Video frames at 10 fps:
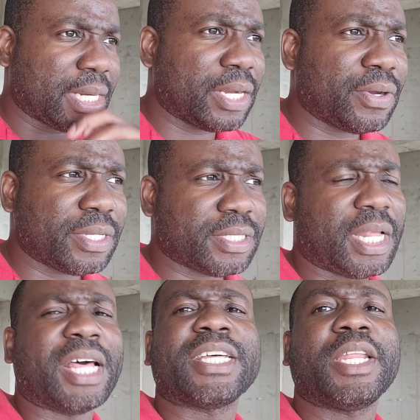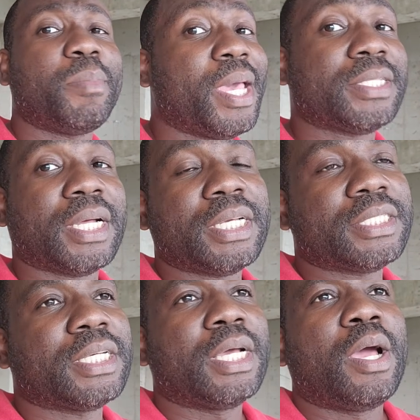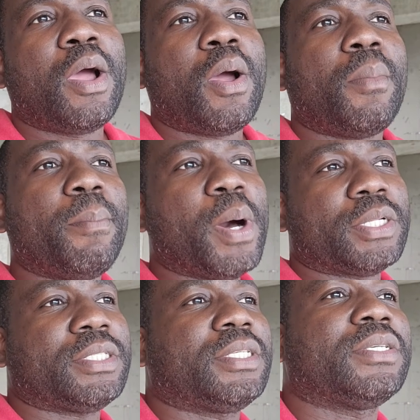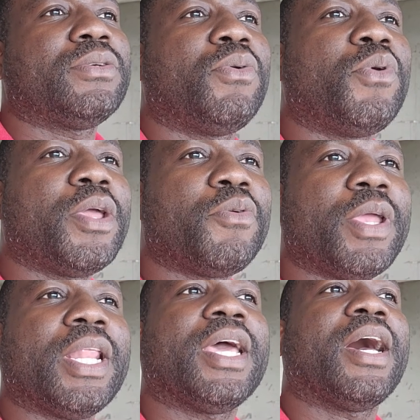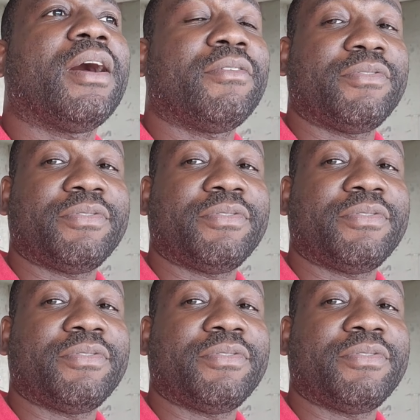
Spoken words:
There is a lot of debate on it, but we really have